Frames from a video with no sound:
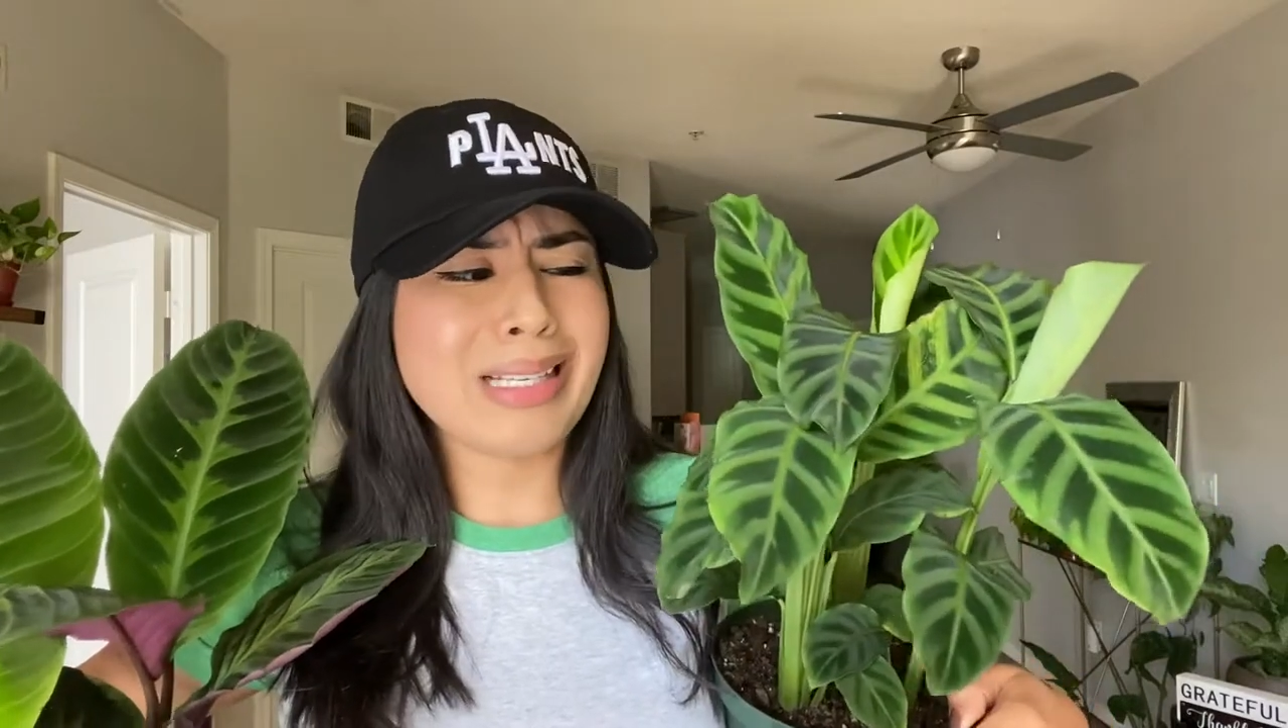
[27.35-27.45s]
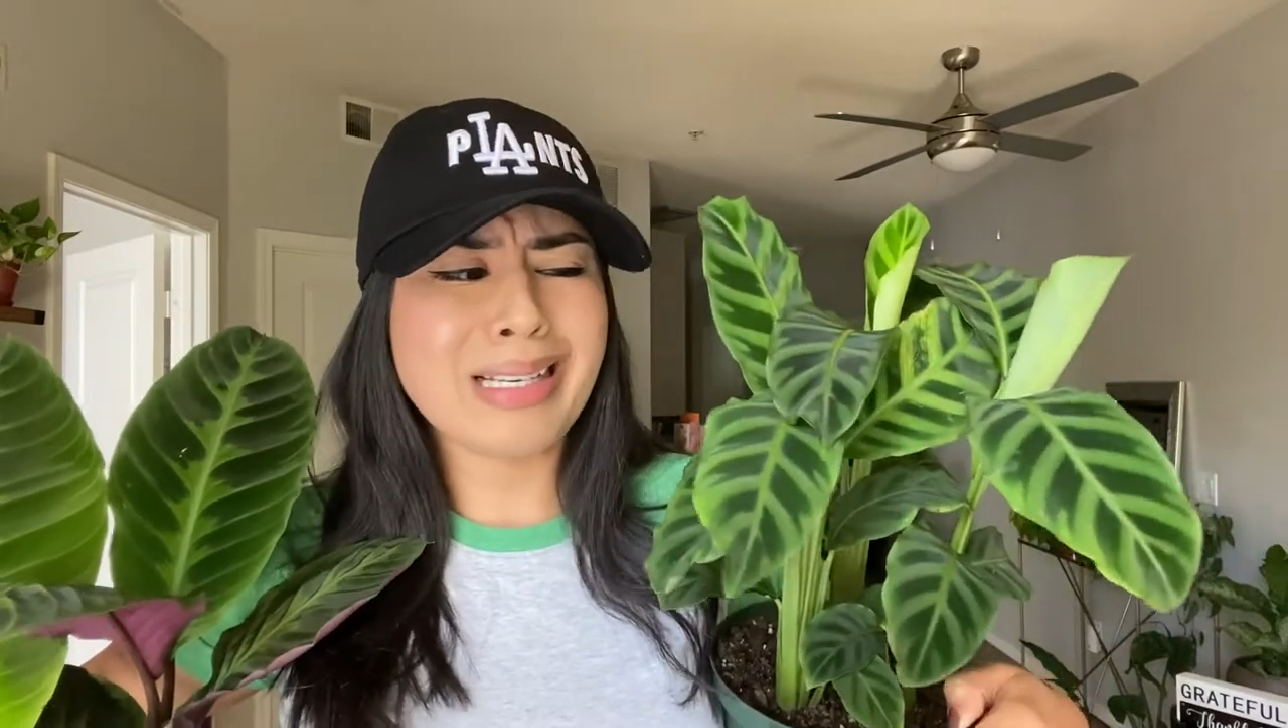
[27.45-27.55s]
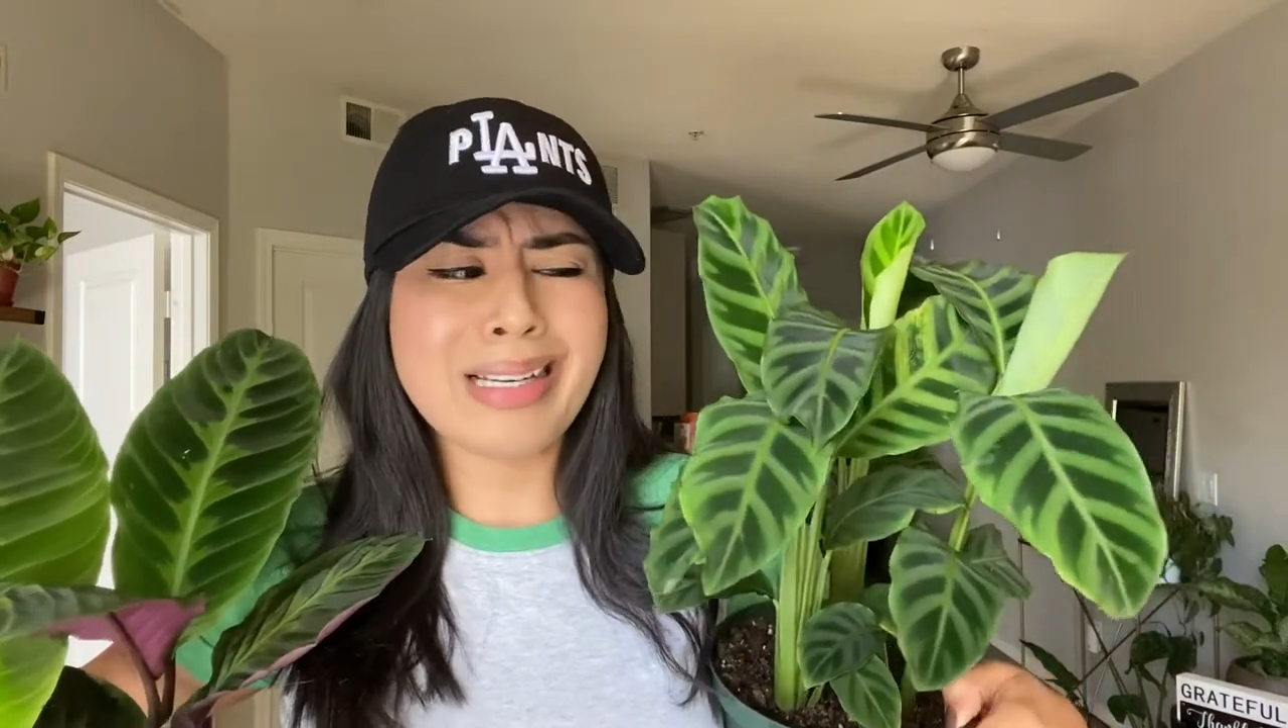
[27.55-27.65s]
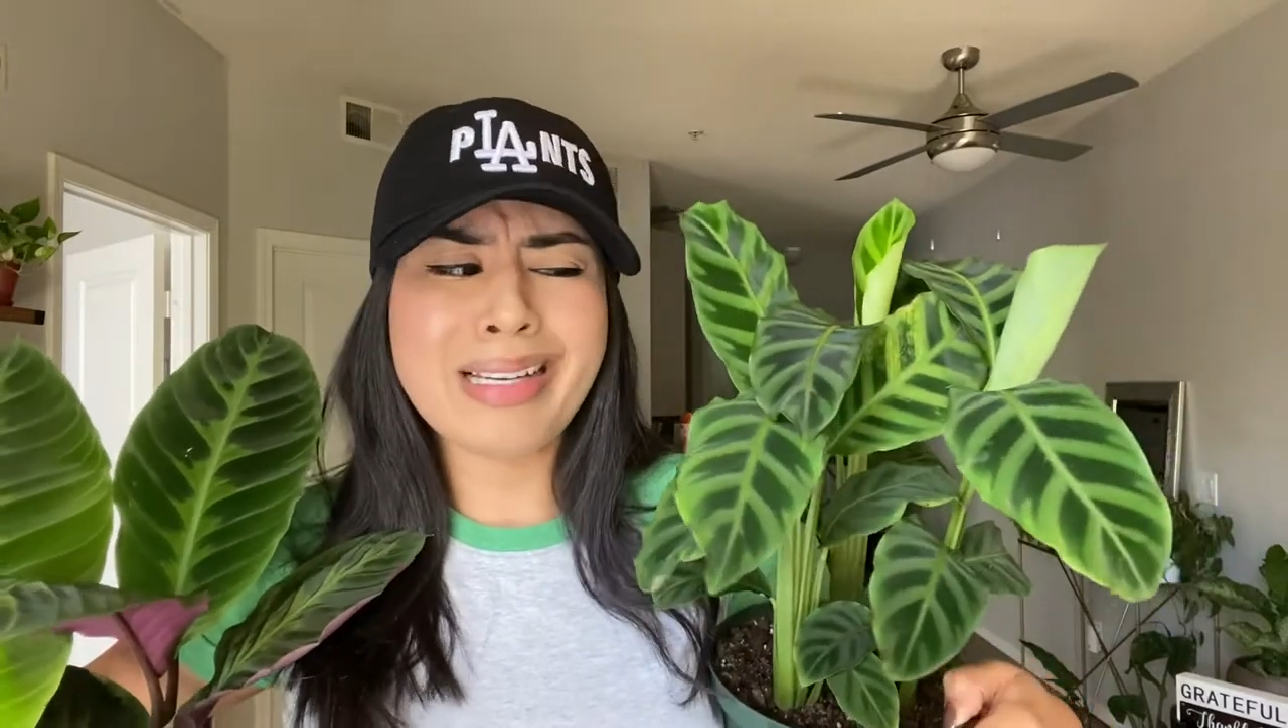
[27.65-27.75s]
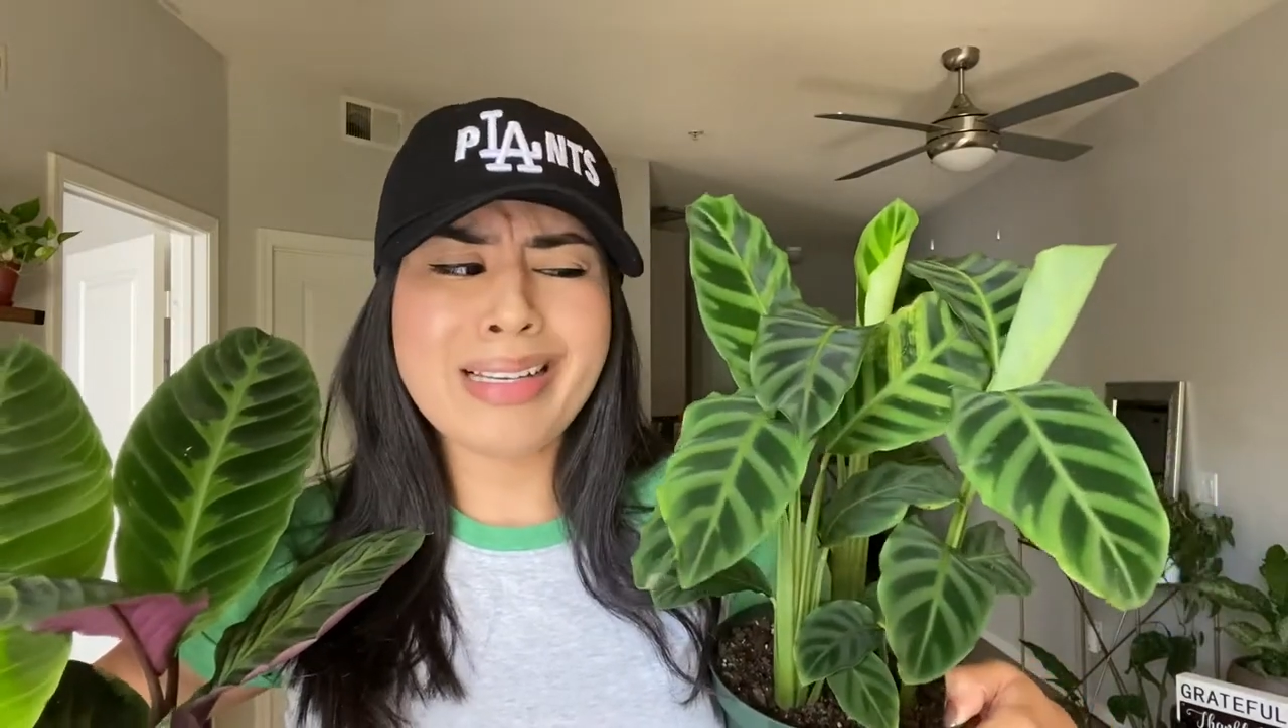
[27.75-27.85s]

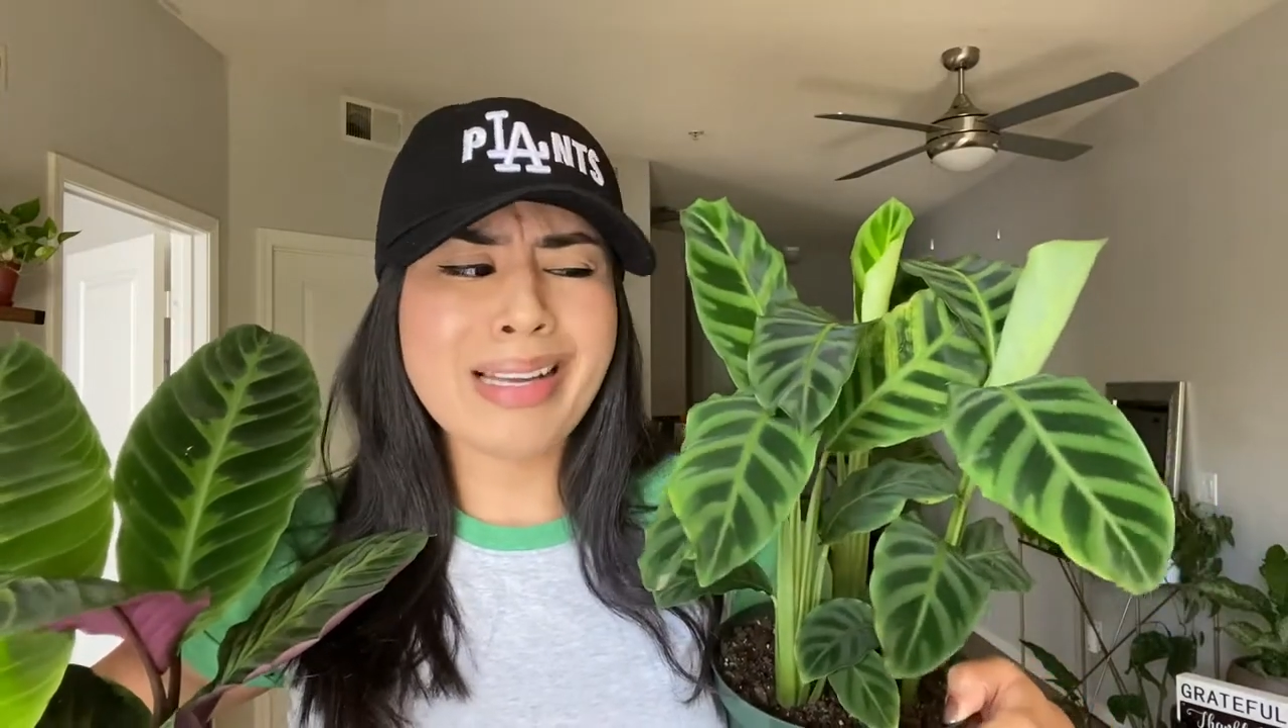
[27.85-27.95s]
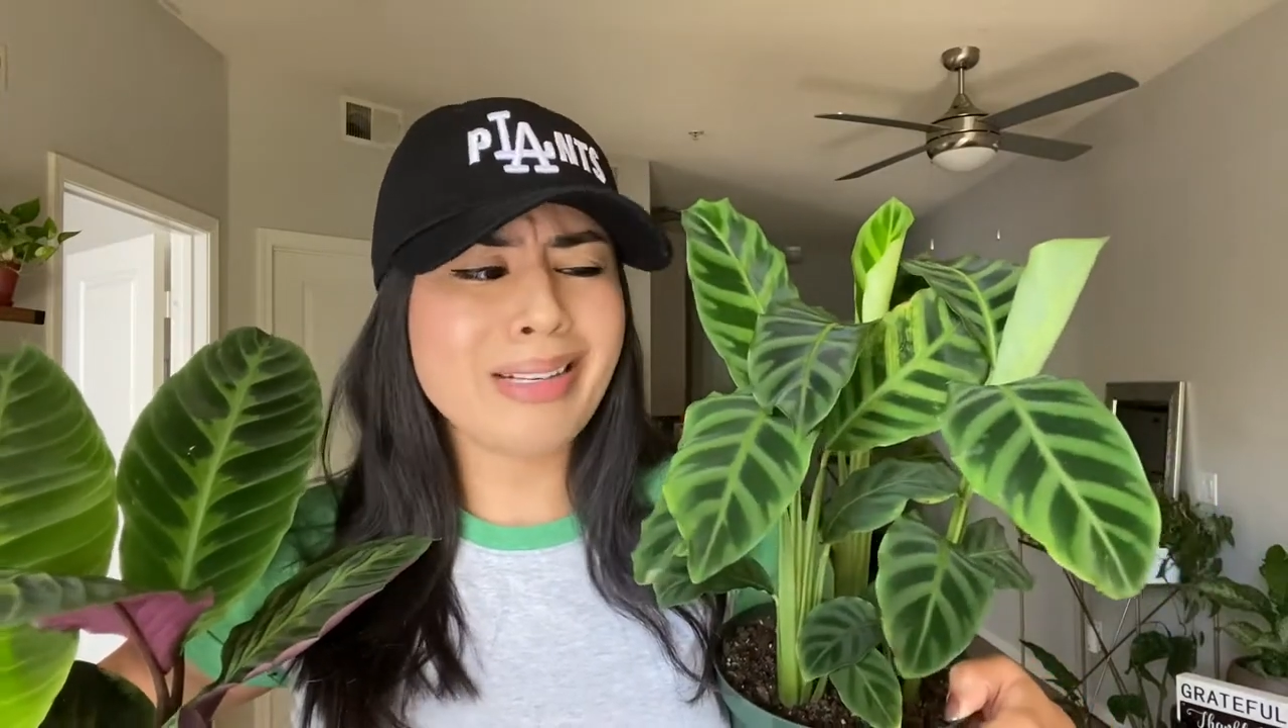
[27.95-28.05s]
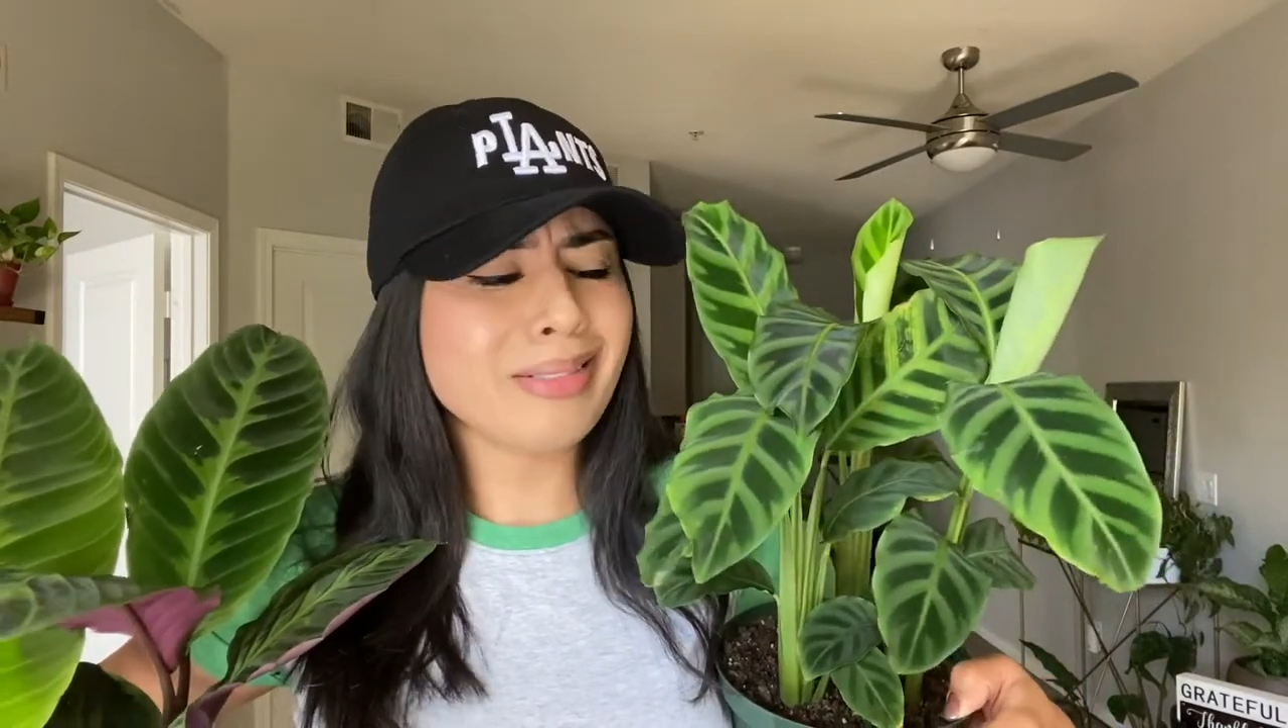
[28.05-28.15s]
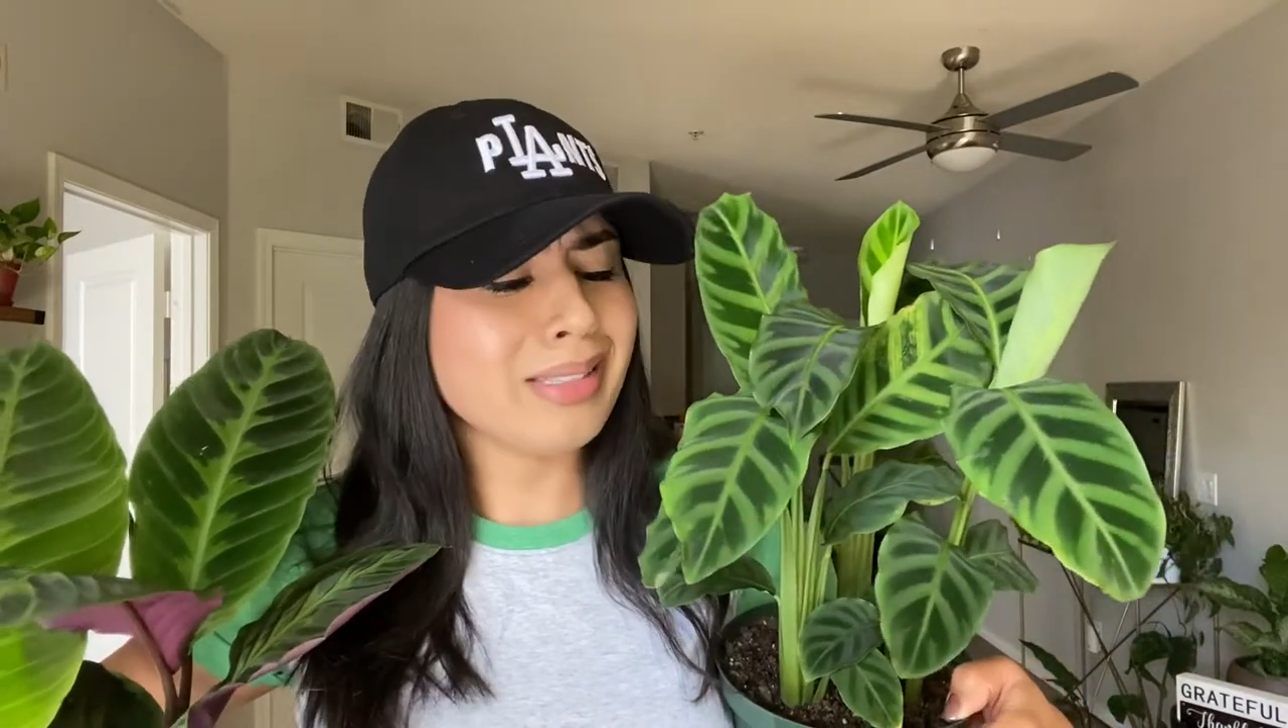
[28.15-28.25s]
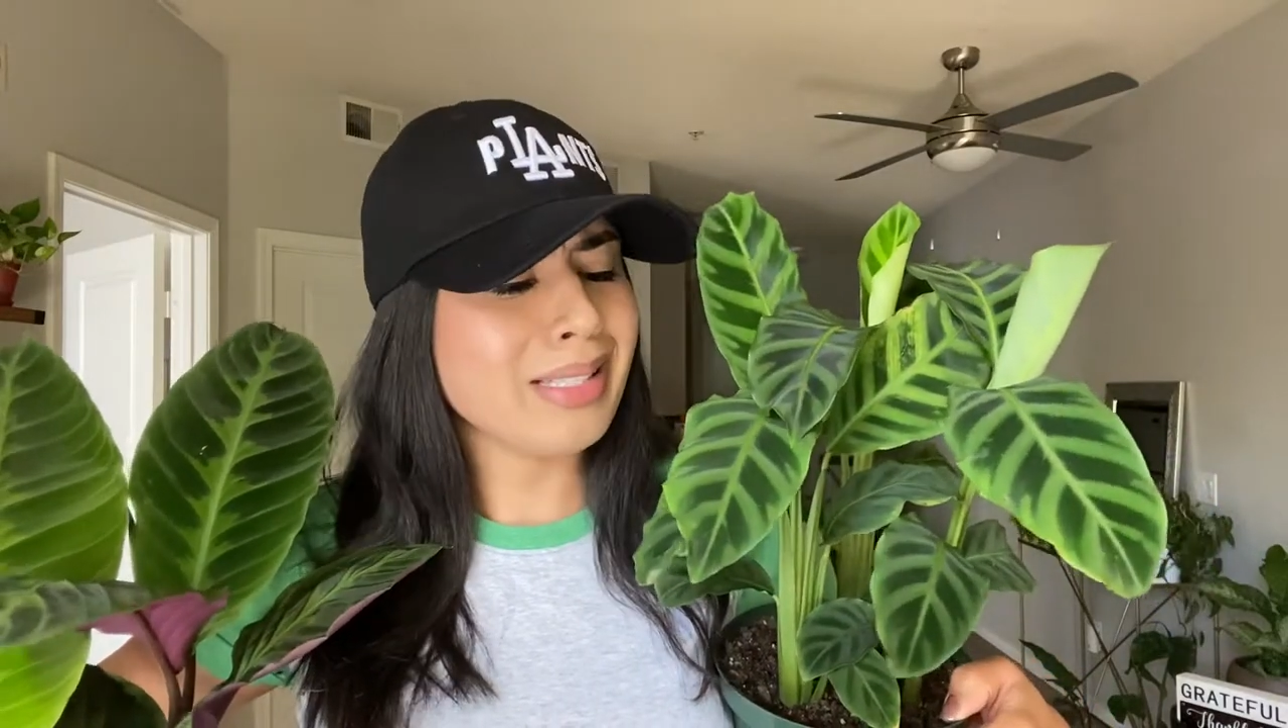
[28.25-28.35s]
I
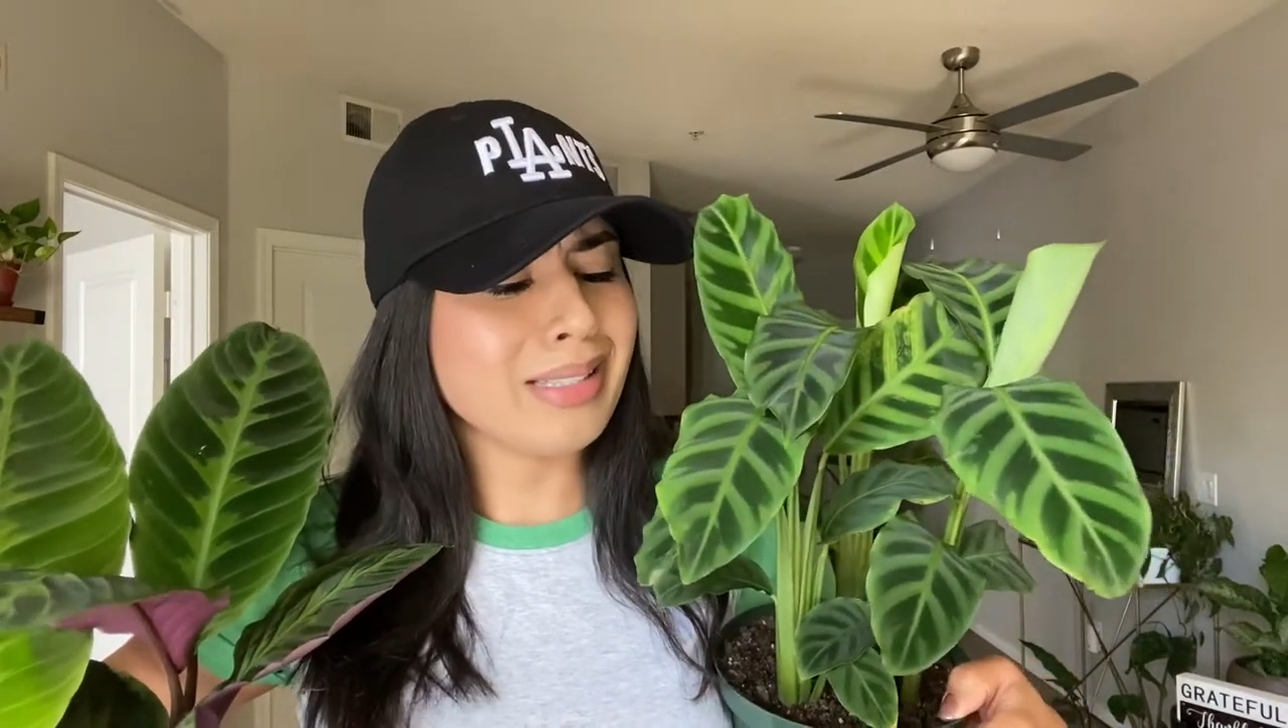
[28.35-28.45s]
don't think